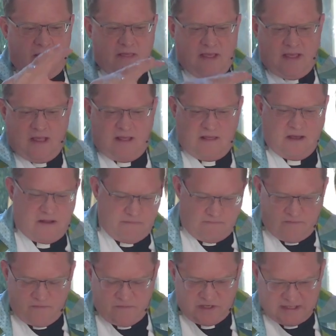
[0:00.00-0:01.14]
the
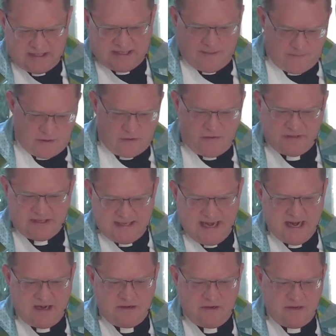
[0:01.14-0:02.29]
typical
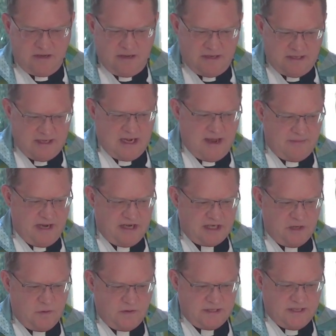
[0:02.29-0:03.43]
standard denomination
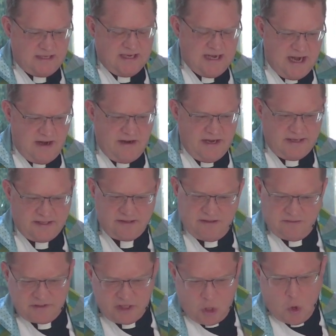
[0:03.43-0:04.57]
was the denarius. So there was
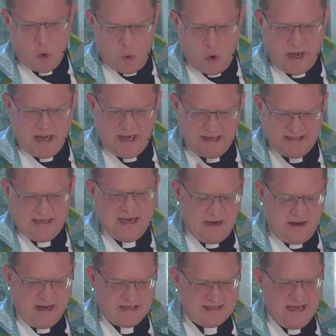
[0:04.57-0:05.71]
a coin, a
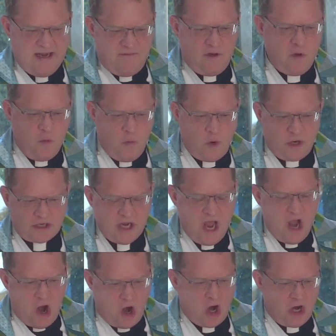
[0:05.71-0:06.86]
denarius. And if you worked
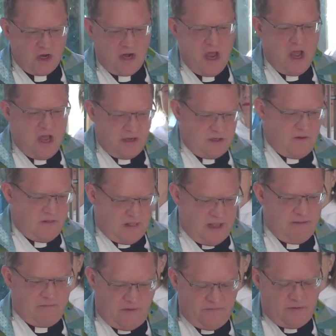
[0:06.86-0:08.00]
hard, uh,
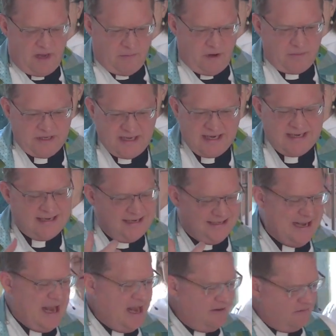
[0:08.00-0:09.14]
it represented a
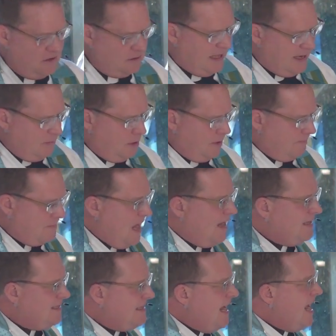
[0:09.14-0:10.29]
day of your labor, a
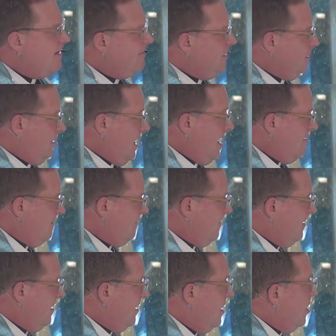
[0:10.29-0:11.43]
day of your life.
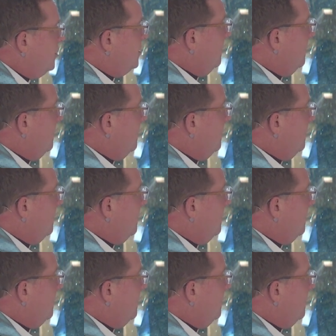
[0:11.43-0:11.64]
So if you